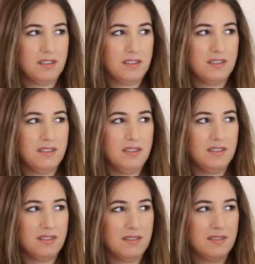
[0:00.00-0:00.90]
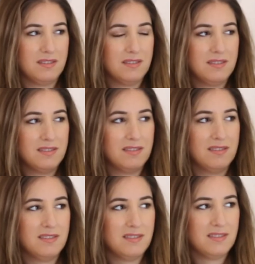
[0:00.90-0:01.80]

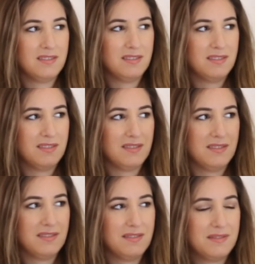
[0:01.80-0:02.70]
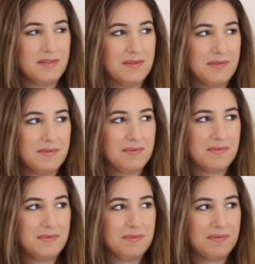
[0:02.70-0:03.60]

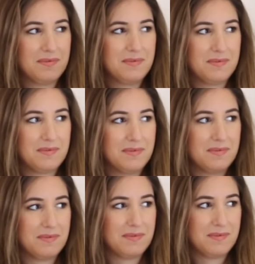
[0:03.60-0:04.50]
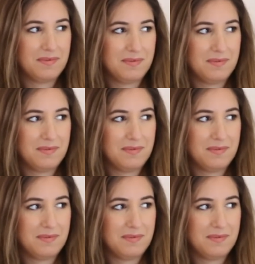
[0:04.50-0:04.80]
[no speech]